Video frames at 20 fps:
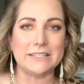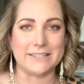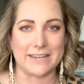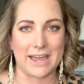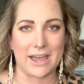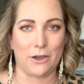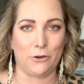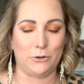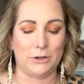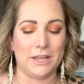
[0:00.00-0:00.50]

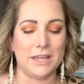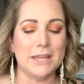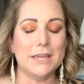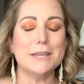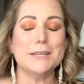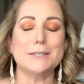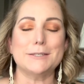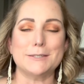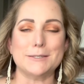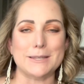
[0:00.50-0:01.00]
down
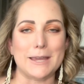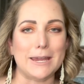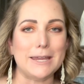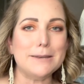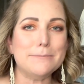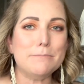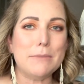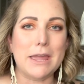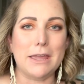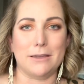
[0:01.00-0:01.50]

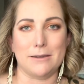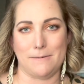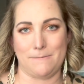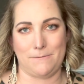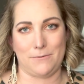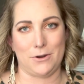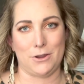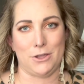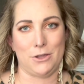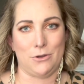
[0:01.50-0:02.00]
SEINT makeup
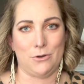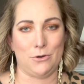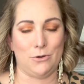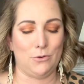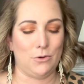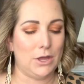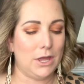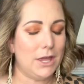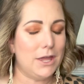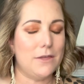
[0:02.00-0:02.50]
for
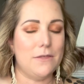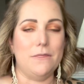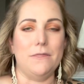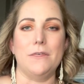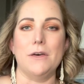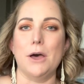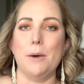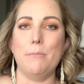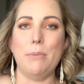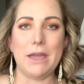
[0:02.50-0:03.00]
you,
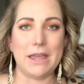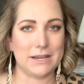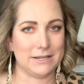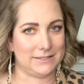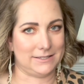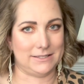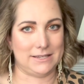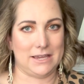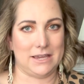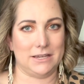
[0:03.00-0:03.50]
the
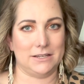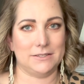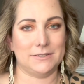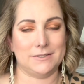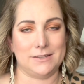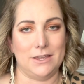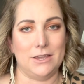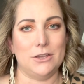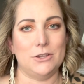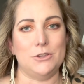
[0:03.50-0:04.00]

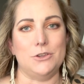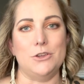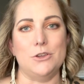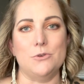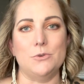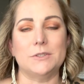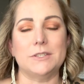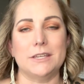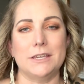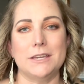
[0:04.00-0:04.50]
basics,
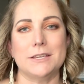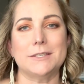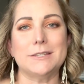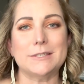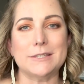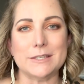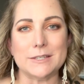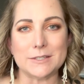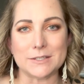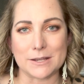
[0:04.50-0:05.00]
using a
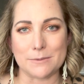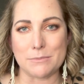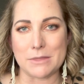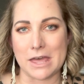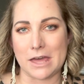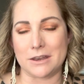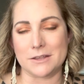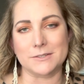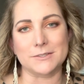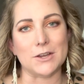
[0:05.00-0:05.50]
system
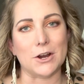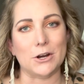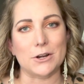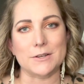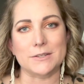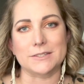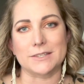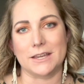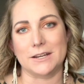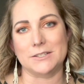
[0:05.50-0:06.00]
that us
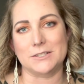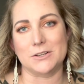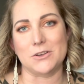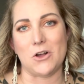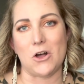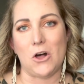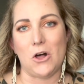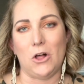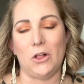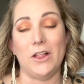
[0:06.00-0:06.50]
artists like to
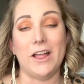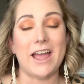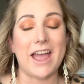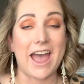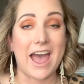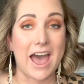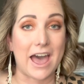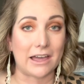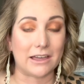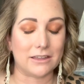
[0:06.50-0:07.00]
call
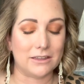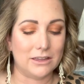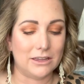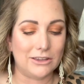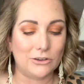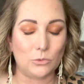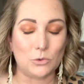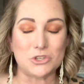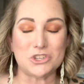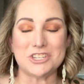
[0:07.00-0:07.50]
HAC,
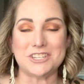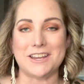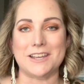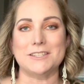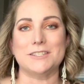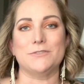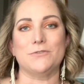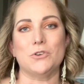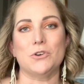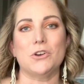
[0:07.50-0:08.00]
which
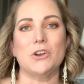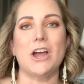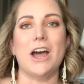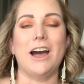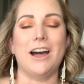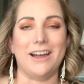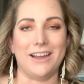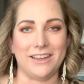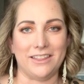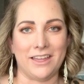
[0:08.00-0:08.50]
stands for
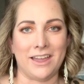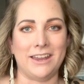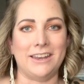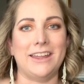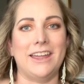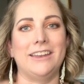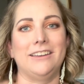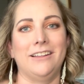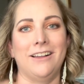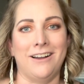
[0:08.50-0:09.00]
Highlight
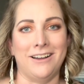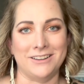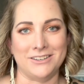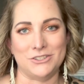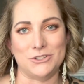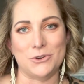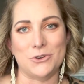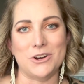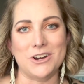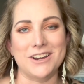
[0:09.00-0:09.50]
and
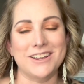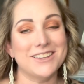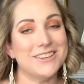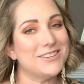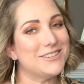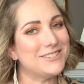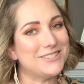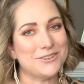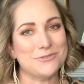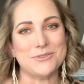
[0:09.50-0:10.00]
Contour.
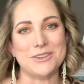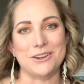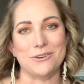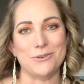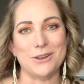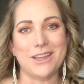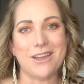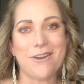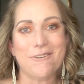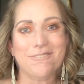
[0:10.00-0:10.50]
So here
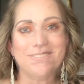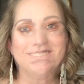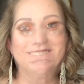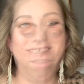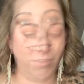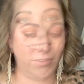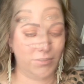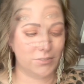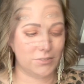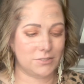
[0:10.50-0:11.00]
we go.
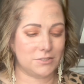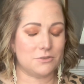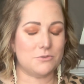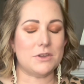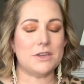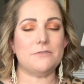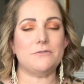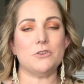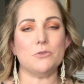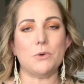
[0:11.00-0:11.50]
So
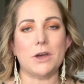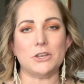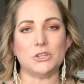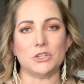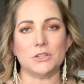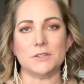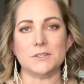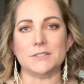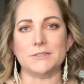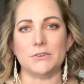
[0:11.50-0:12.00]
if you're
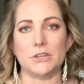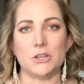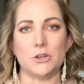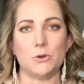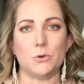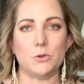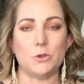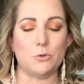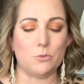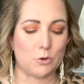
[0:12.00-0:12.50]
watching this
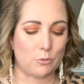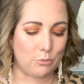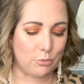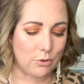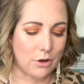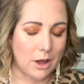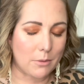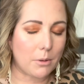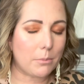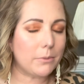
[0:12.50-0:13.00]
video, you were
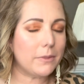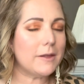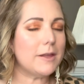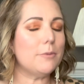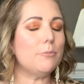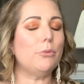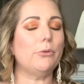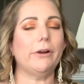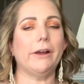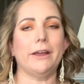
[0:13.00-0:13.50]
probably
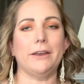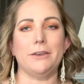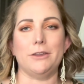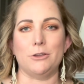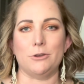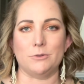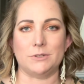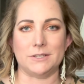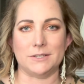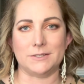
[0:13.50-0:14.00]
brand
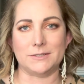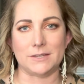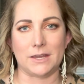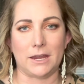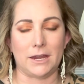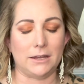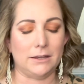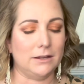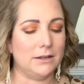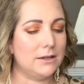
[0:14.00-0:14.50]
new to
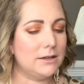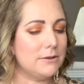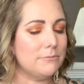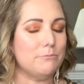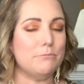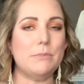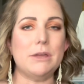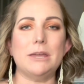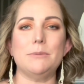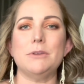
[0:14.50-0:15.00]
SEINT.
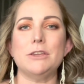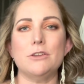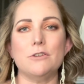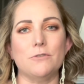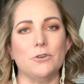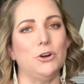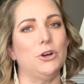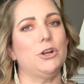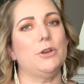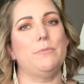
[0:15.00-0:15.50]
Maybe
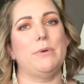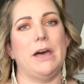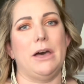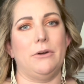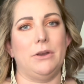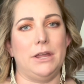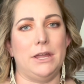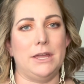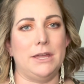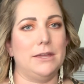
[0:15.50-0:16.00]
you've heard
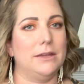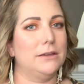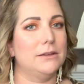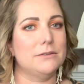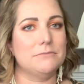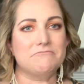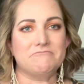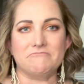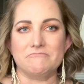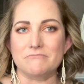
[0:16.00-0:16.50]
about it,
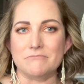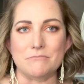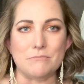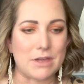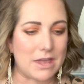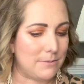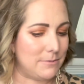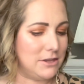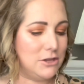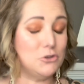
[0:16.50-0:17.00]

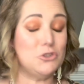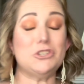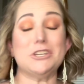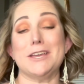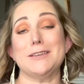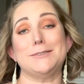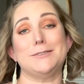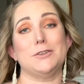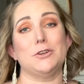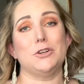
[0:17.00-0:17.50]
maybe you
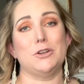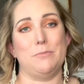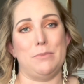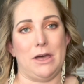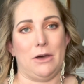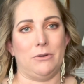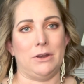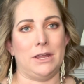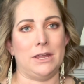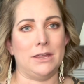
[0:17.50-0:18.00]
just heard
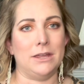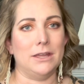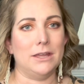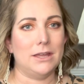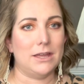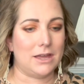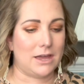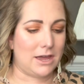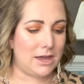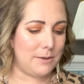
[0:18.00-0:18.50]
about it,
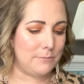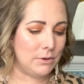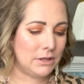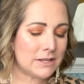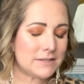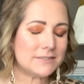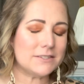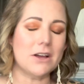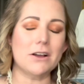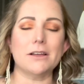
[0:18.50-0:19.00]
but
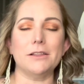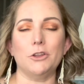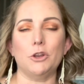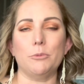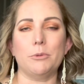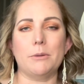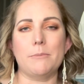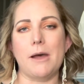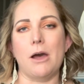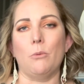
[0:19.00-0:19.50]
let's talk a little
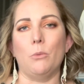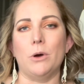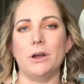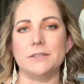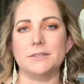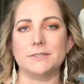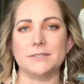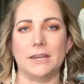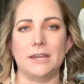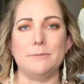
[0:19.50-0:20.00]
bit about
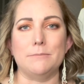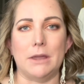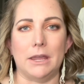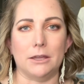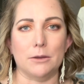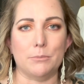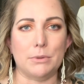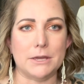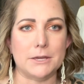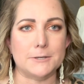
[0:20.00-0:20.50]
what SEINT
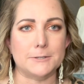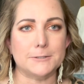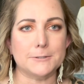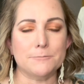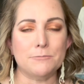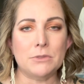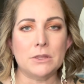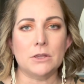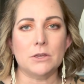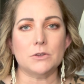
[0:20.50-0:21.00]
makeup is.
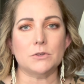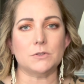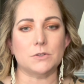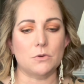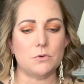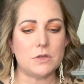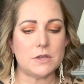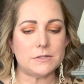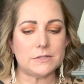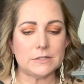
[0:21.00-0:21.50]

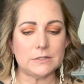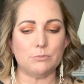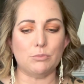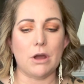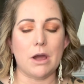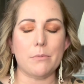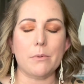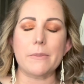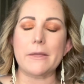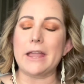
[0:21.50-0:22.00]
So this is
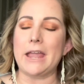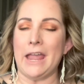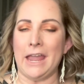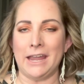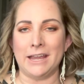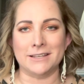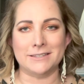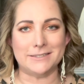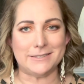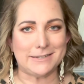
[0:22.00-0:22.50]
probably
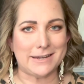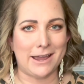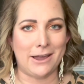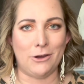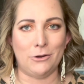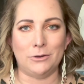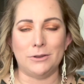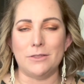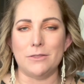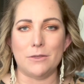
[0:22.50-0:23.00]
hands
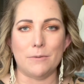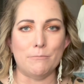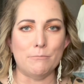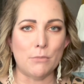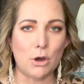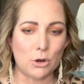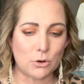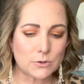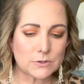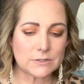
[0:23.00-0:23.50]
down the
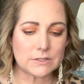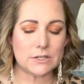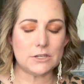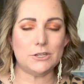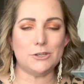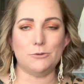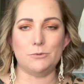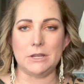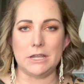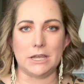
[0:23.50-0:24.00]
most
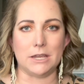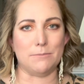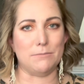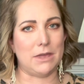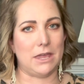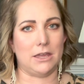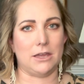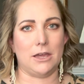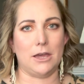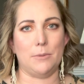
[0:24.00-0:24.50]
unique
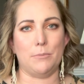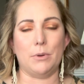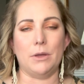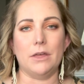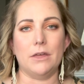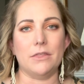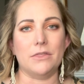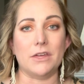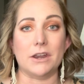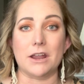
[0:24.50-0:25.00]
makeup
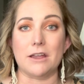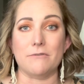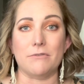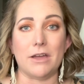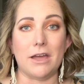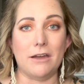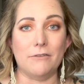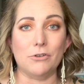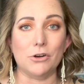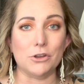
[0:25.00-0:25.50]
that I have
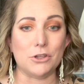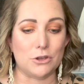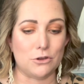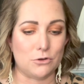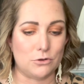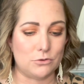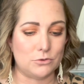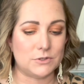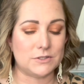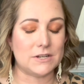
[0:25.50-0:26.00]
ever
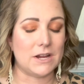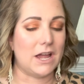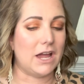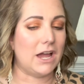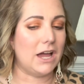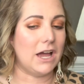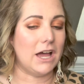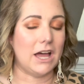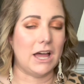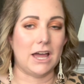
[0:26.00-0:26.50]
used.
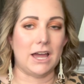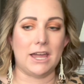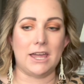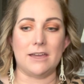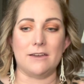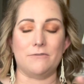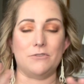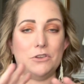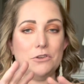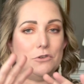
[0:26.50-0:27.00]
I
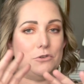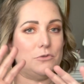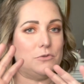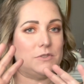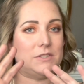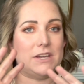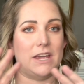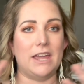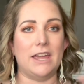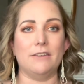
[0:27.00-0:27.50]
have
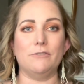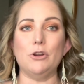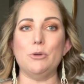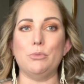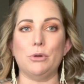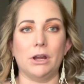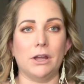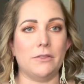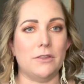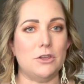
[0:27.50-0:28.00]
used every
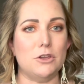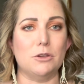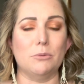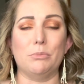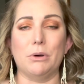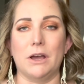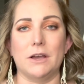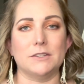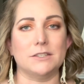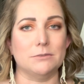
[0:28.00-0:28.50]
brand that you could
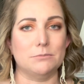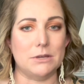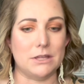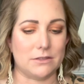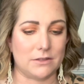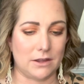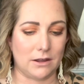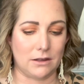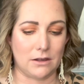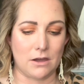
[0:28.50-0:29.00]
possibly
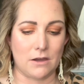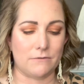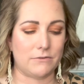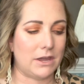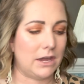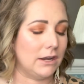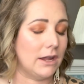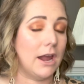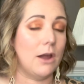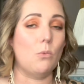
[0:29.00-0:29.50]
think of,
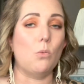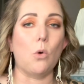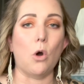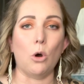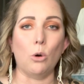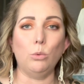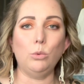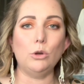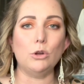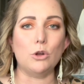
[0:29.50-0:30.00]
and I
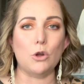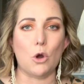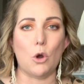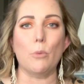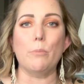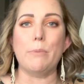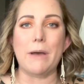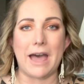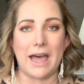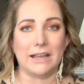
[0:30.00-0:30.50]
won't go
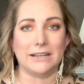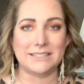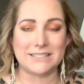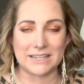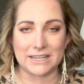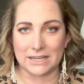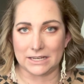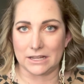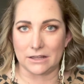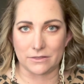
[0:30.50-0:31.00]
back
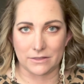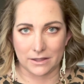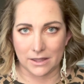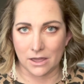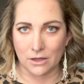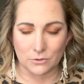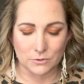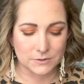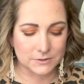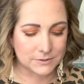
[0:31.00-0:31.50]
to anything
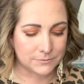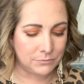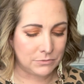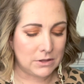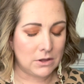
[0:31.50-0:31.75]
else.